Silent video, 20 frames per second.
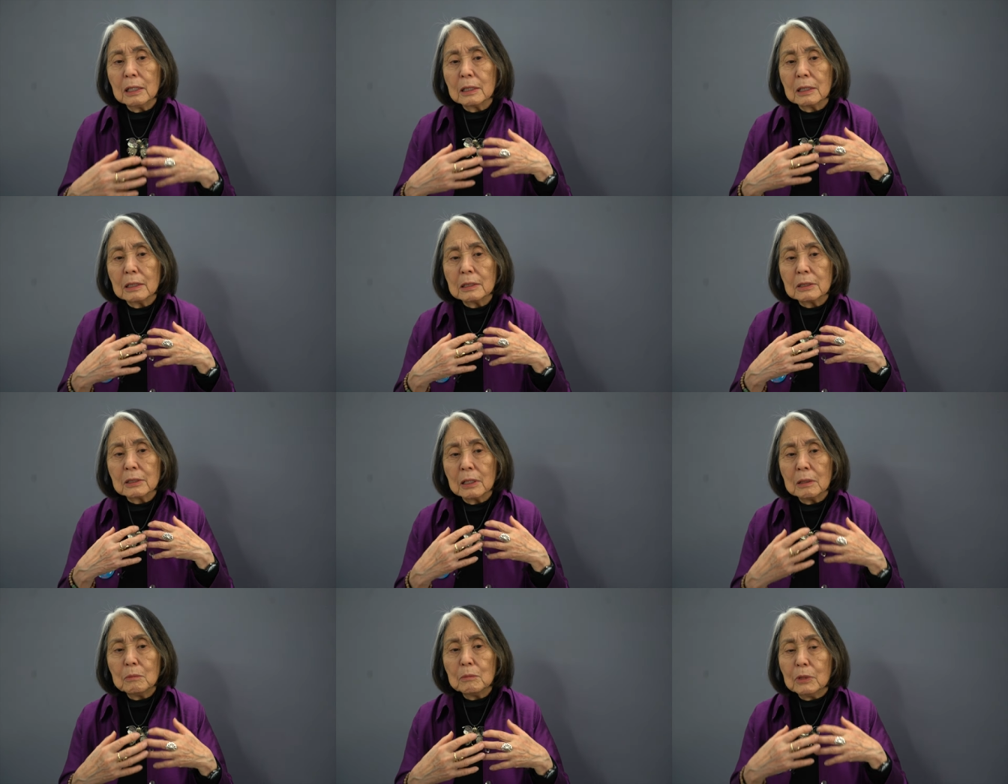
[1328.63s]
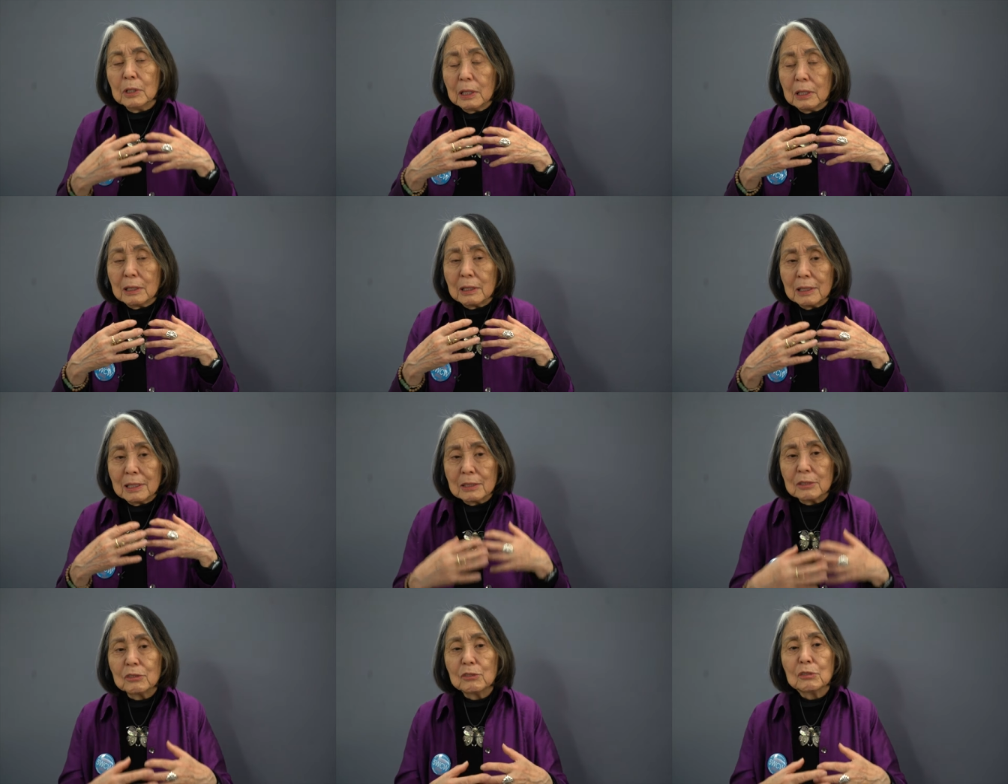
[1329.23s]
In some way,
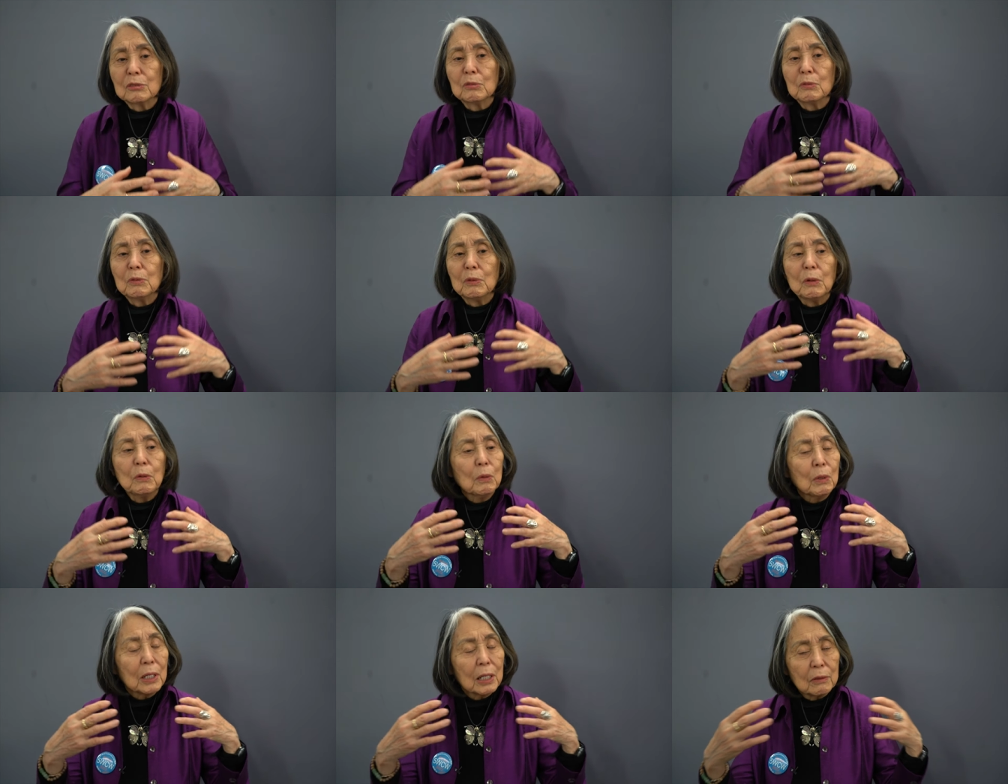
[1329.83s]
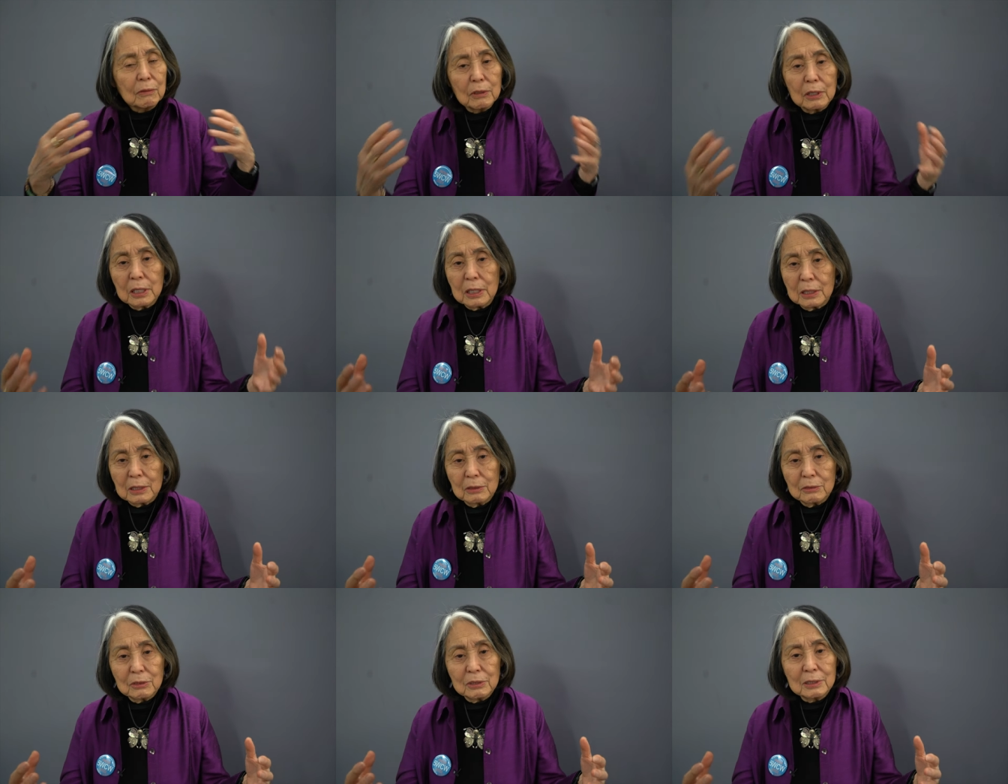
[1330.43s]
this, whatever it
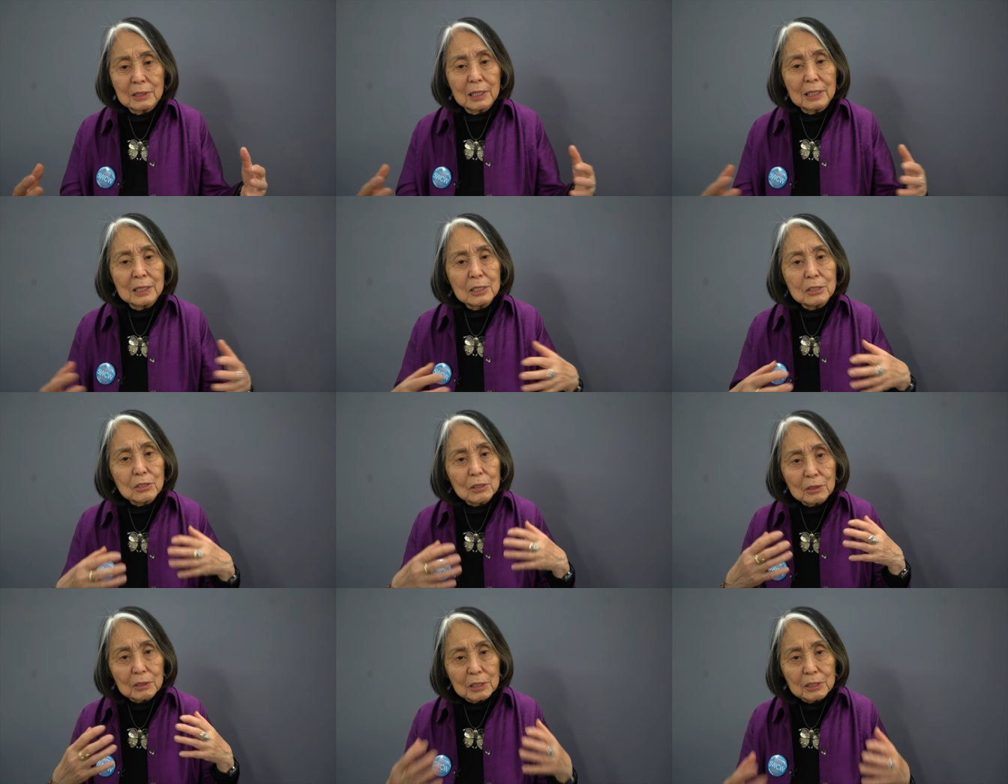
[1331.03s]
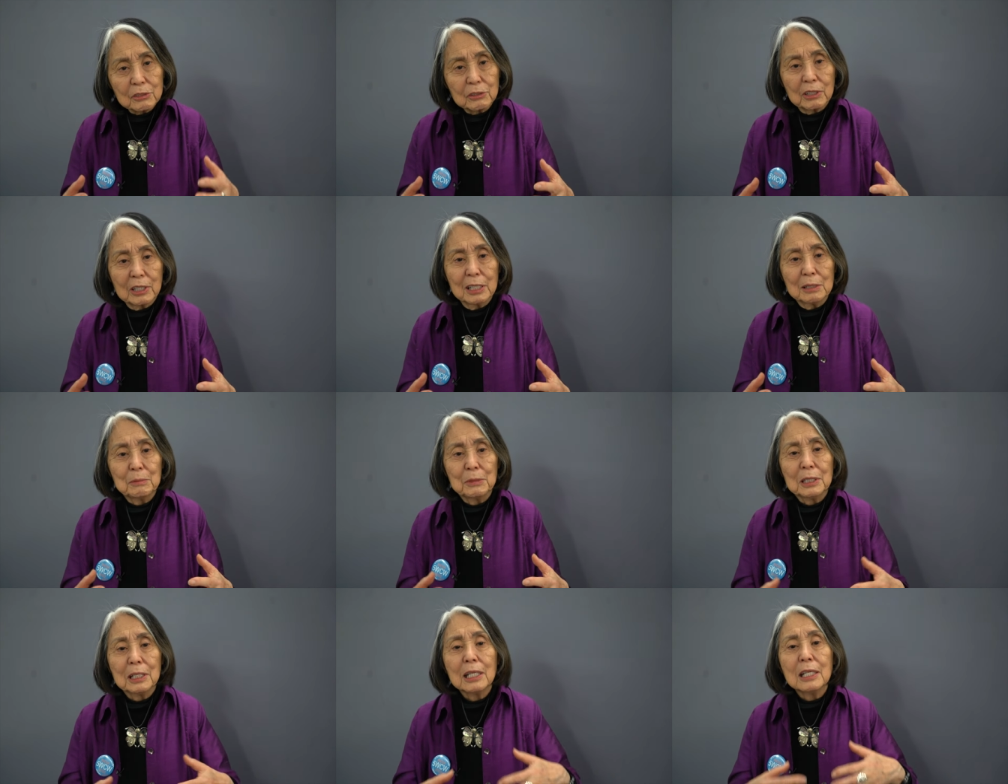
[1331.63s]
is, that is your
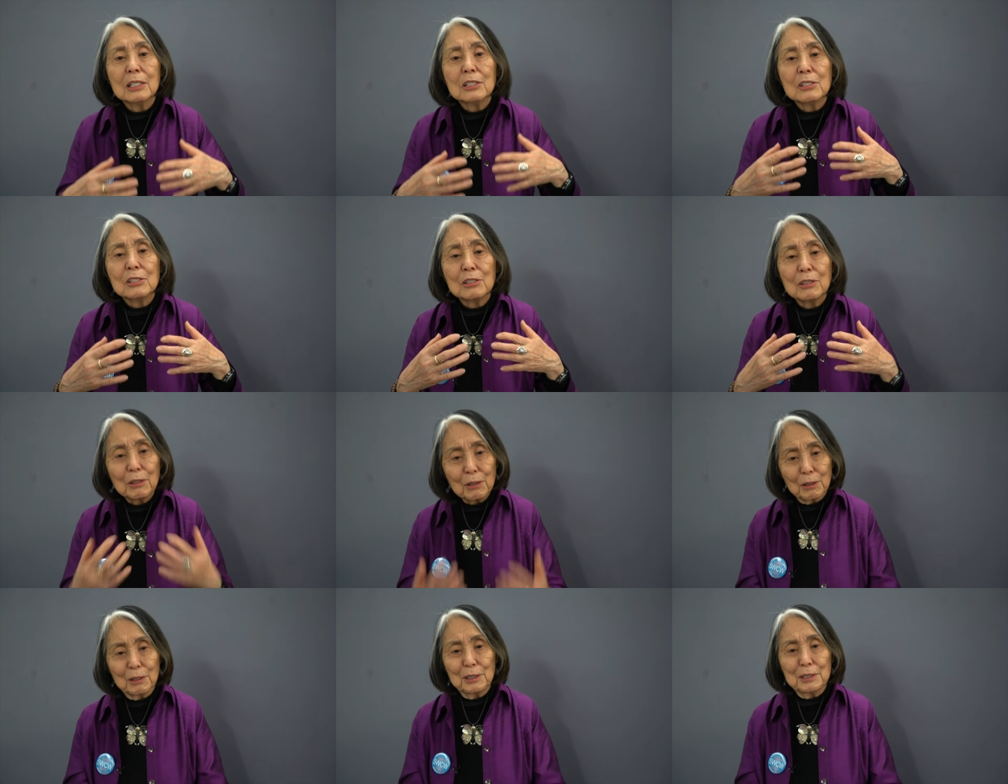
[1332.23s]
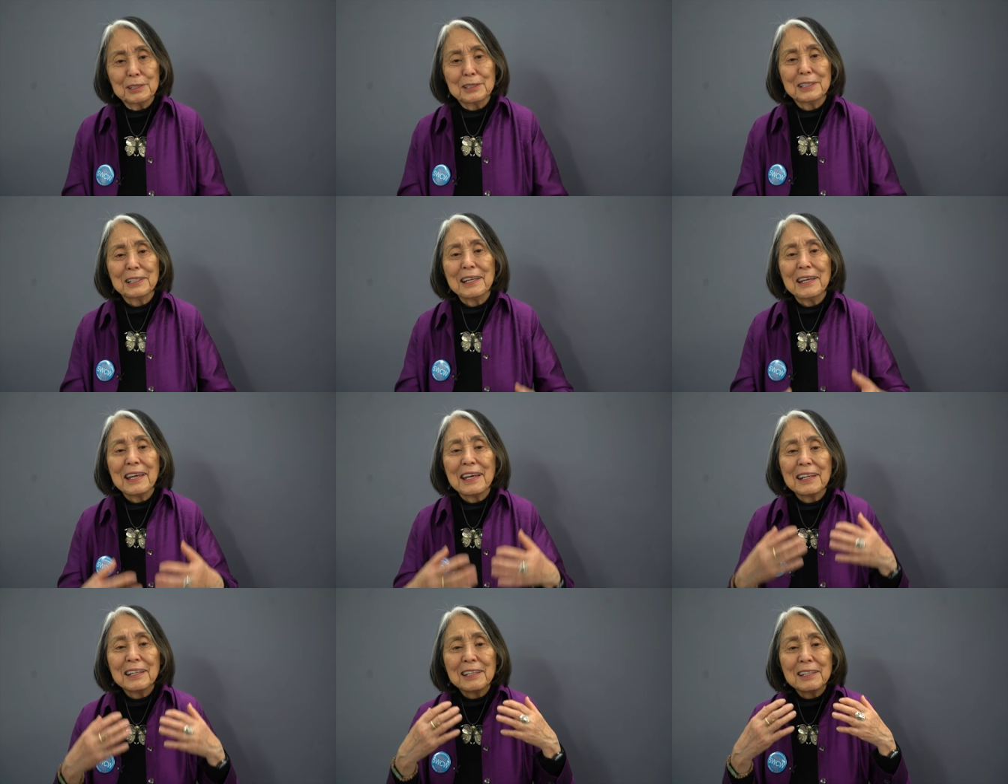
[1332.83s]
assignment, is yours,
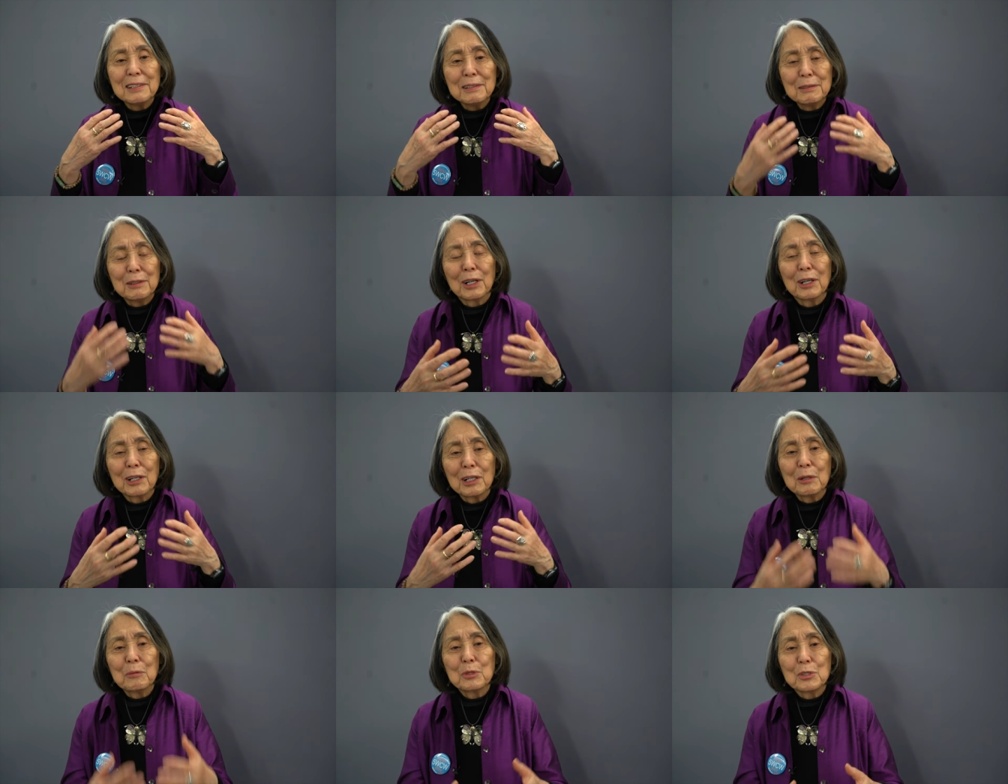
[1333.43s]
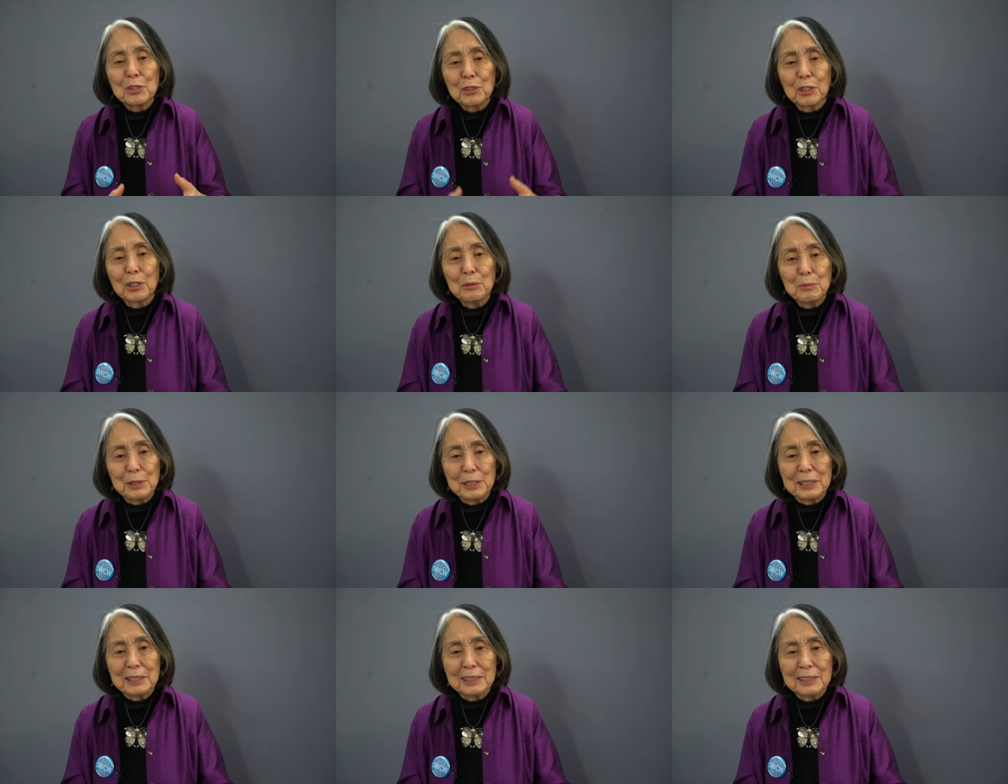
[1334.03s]
and you are
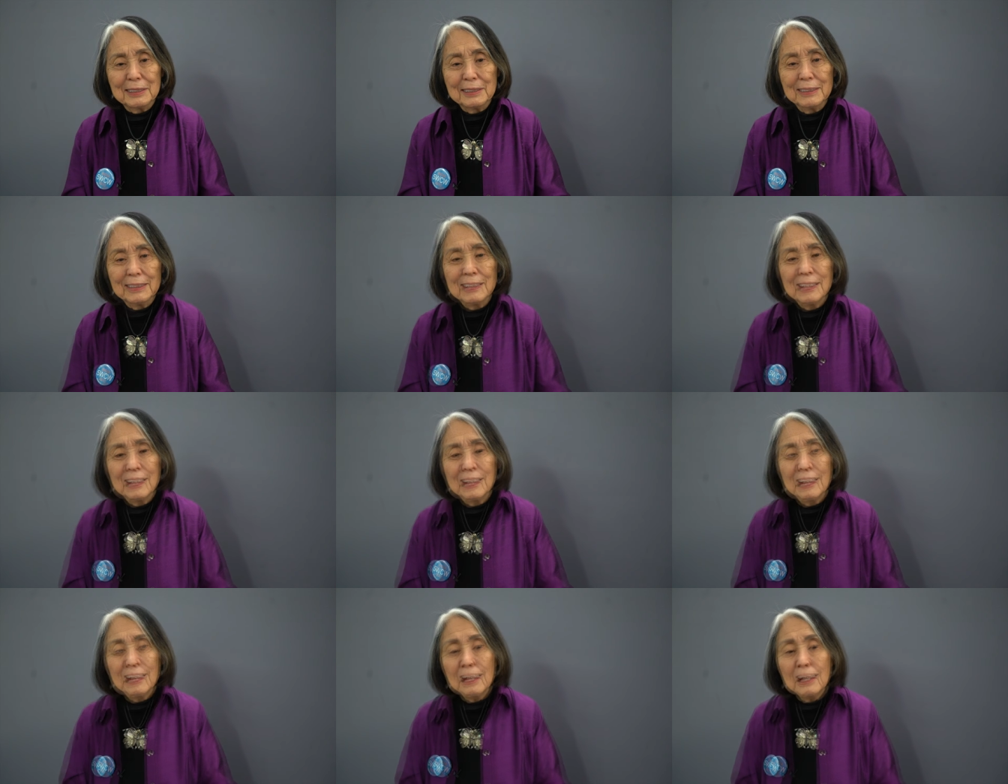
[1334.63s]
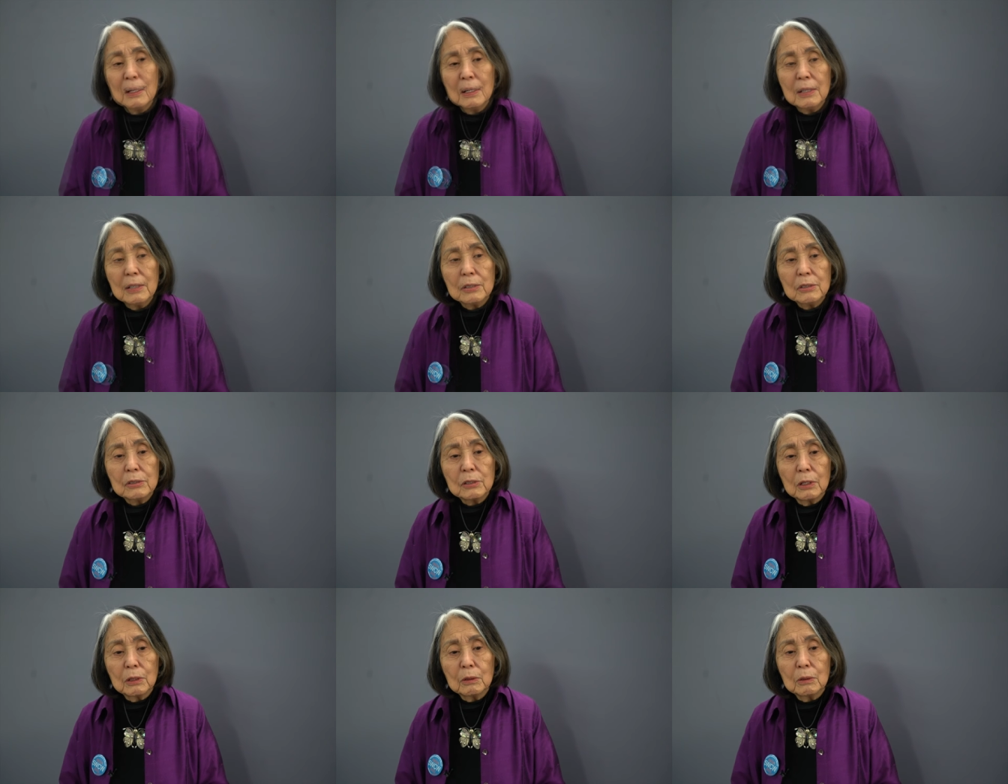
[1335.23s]
absorbed in it.
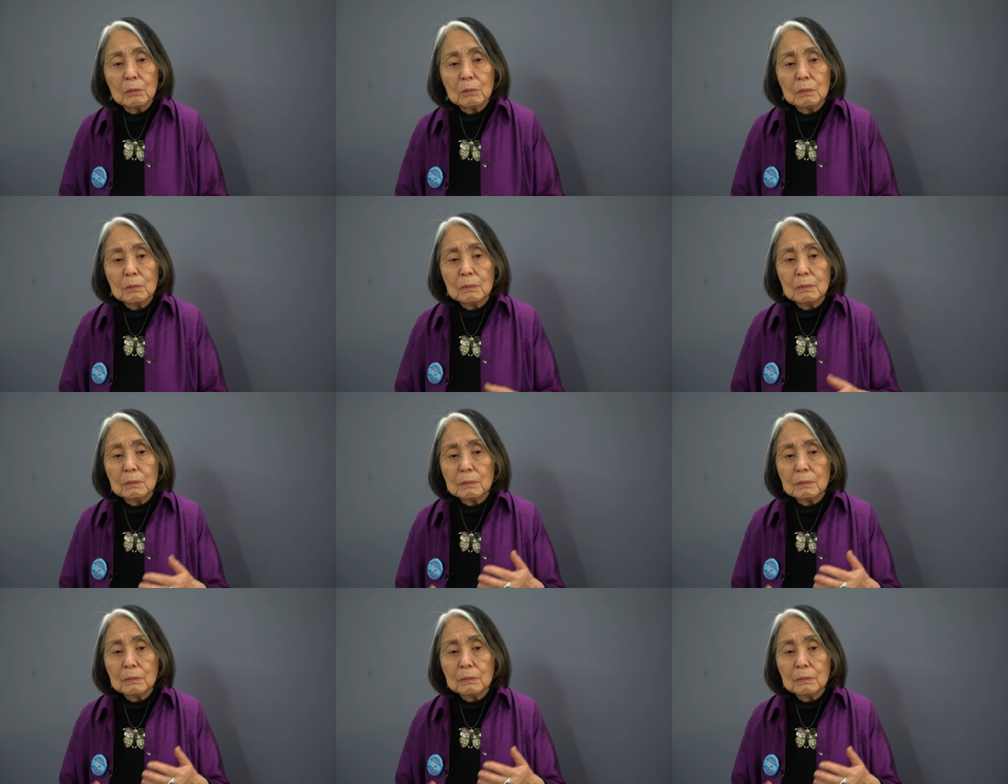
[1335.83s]
So,